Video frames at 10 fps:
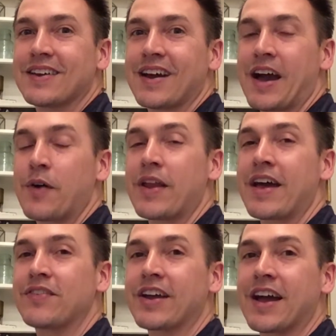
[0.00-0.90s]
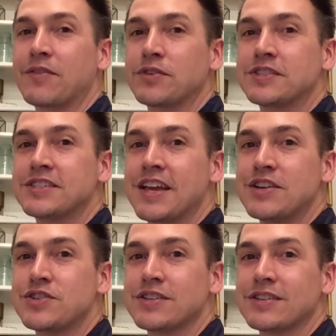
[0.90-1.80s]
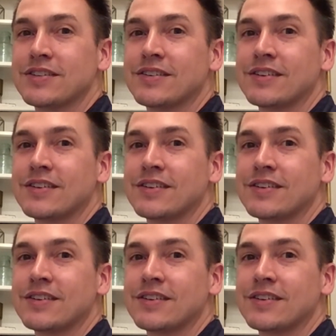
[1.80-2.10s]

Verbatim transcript: how to have a conversation